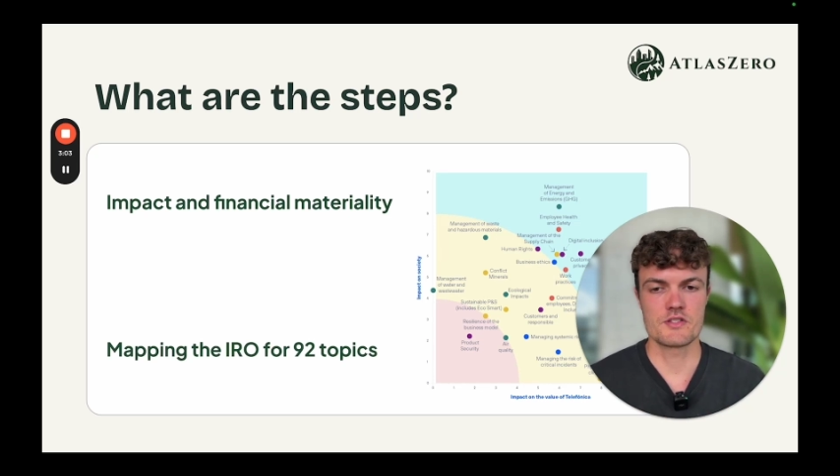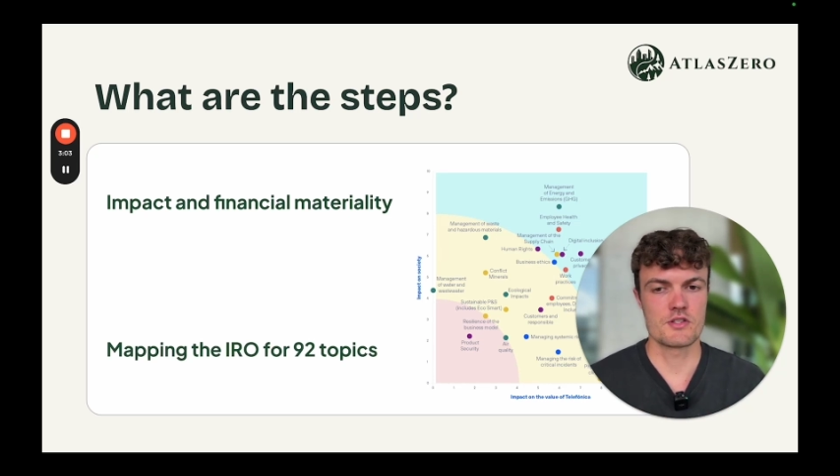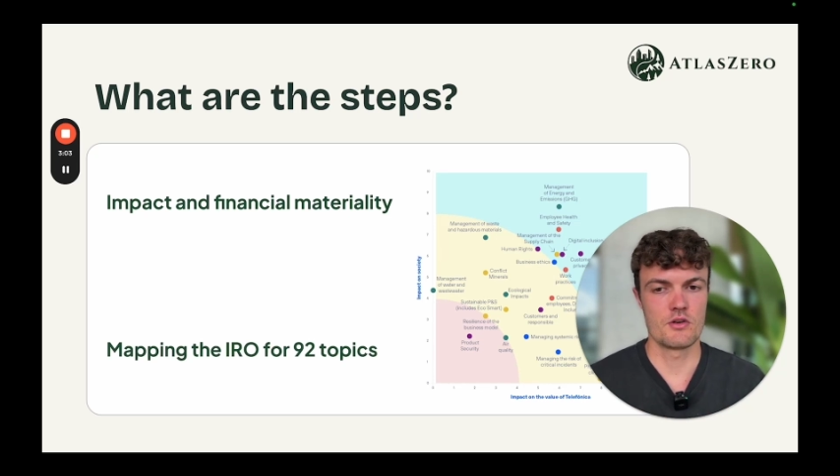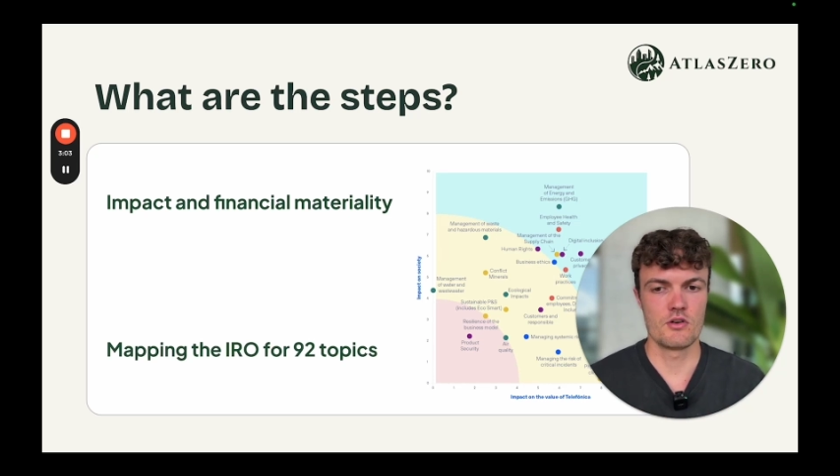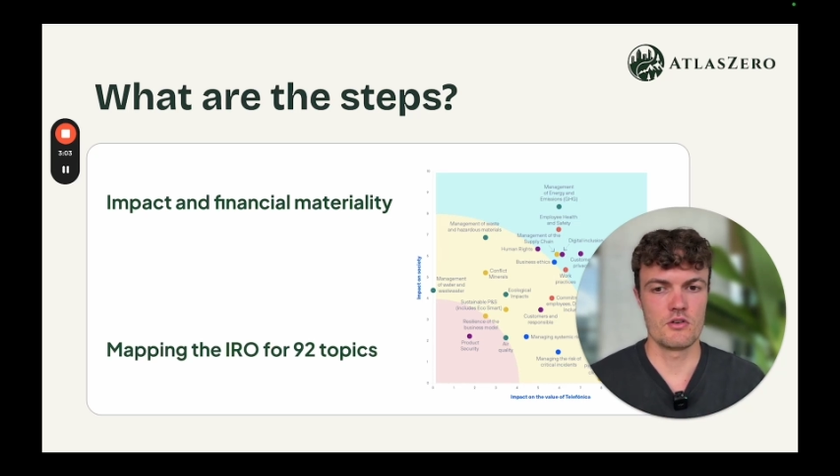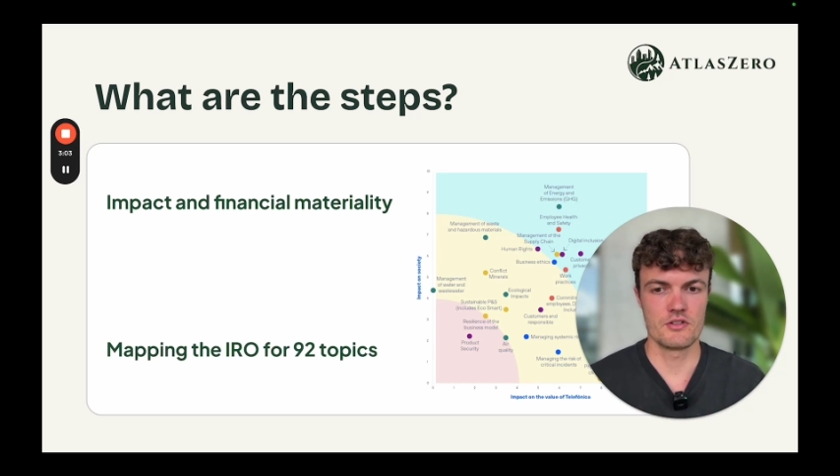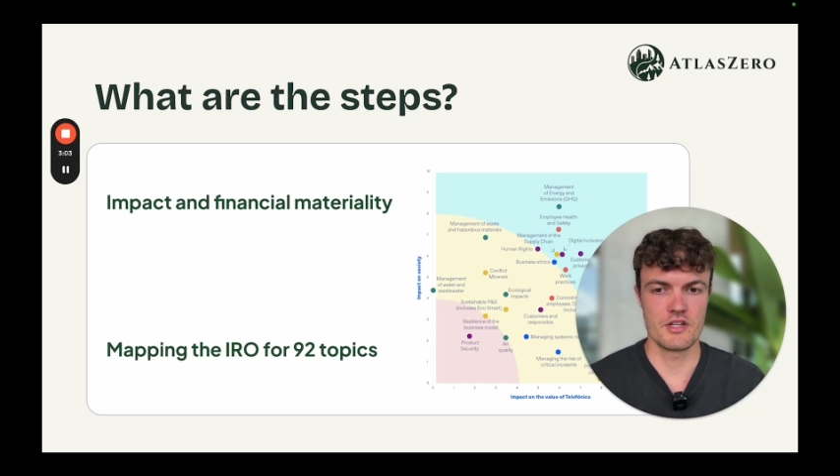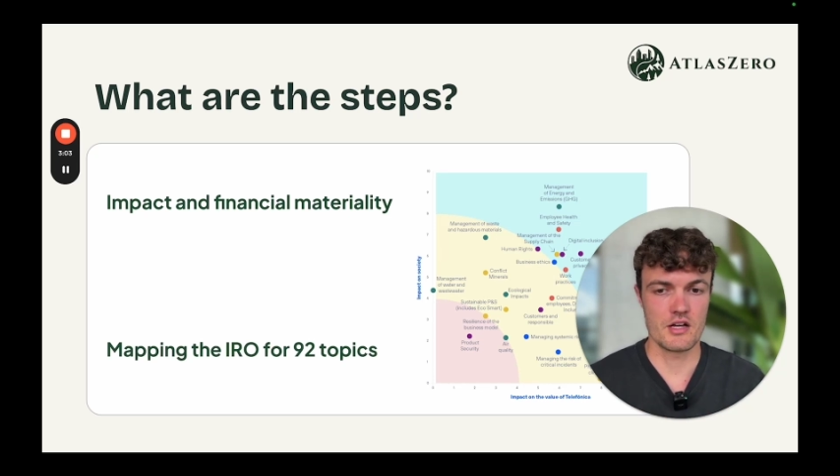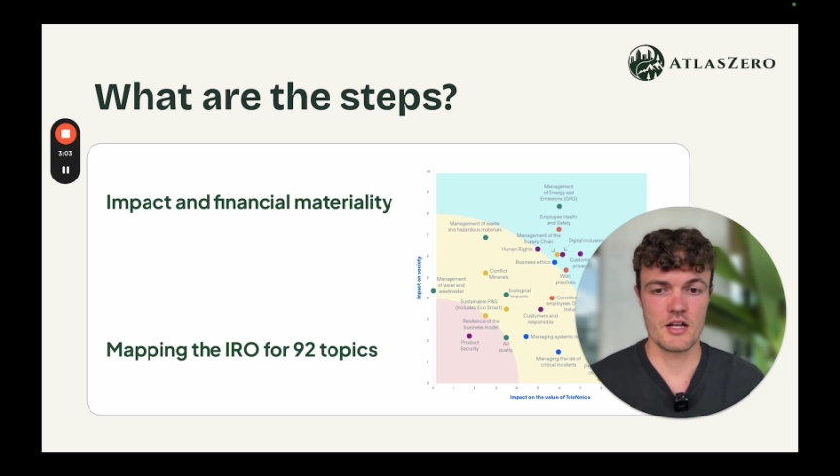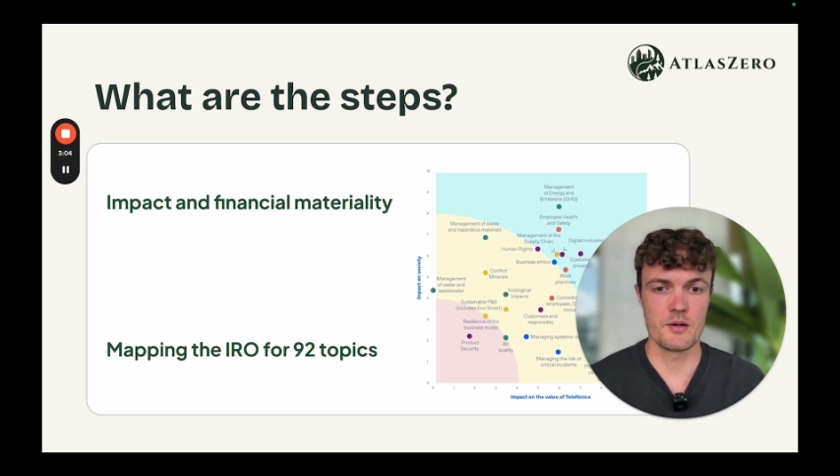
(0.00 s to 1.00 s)
So
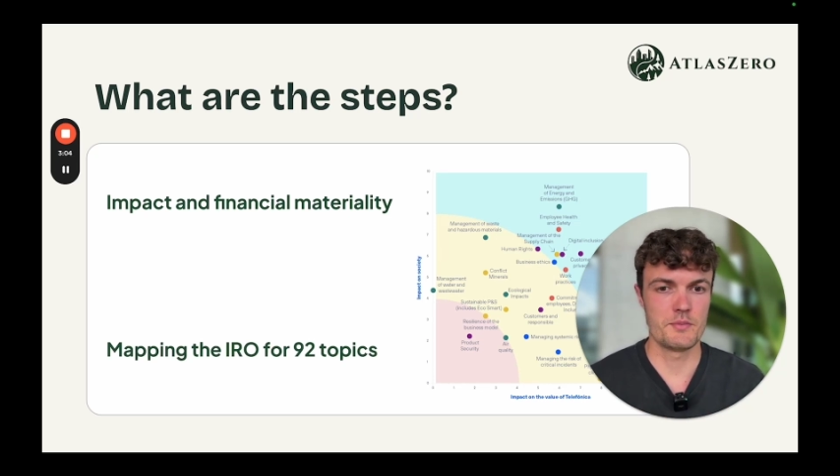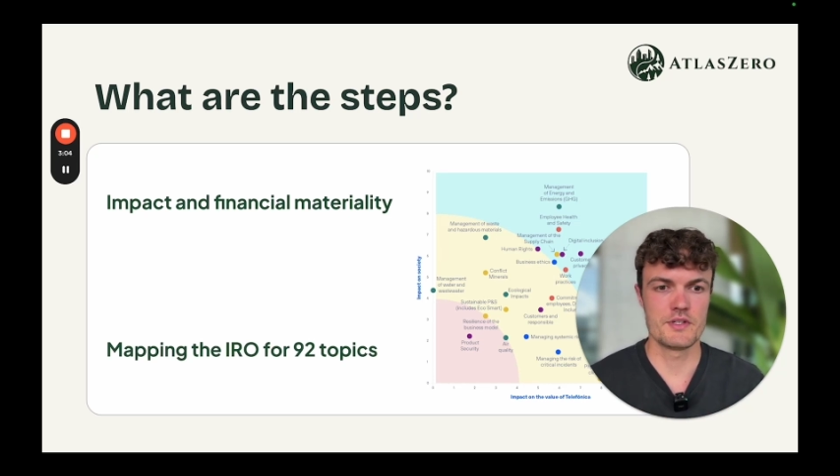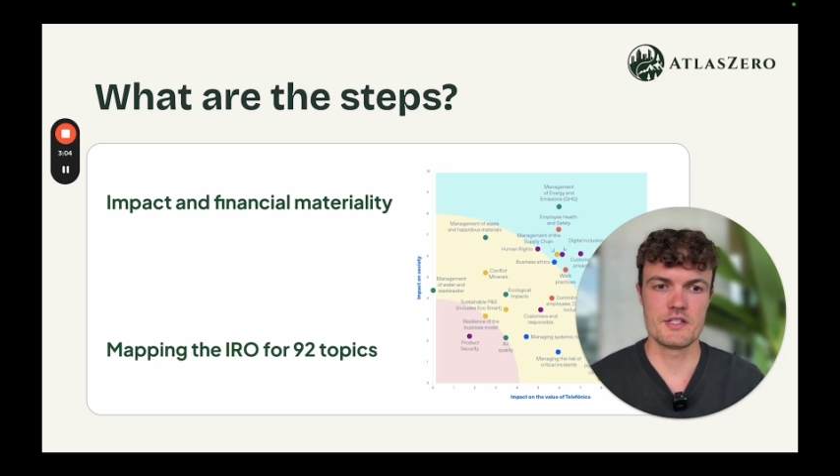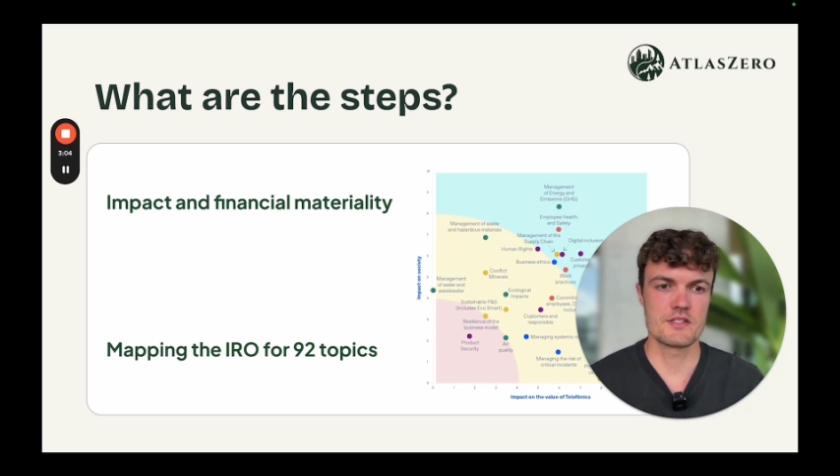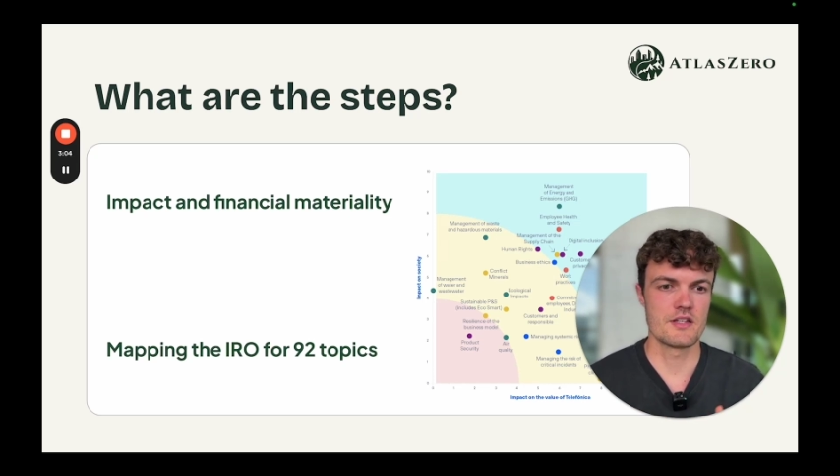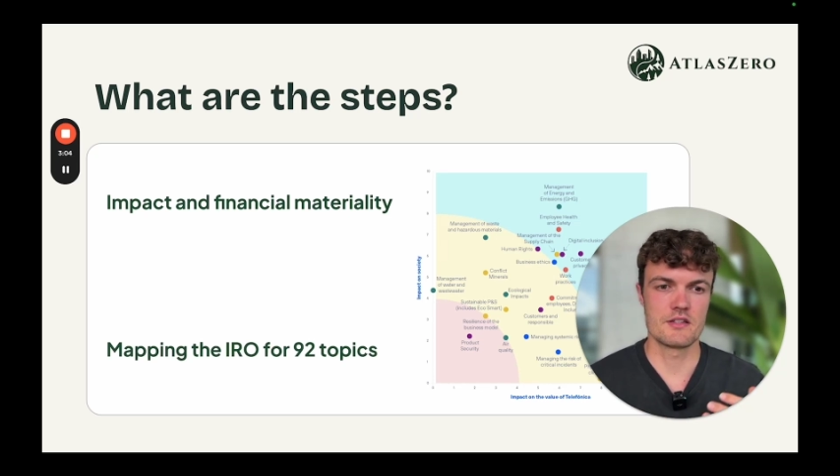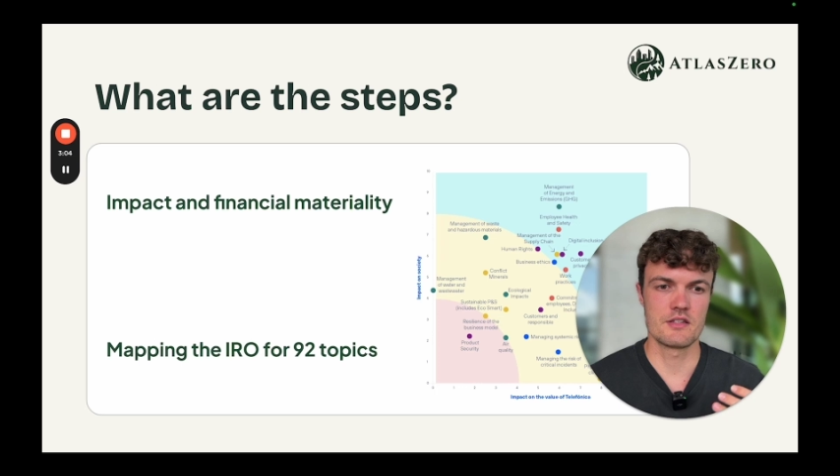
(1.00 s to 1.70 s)
there are companies that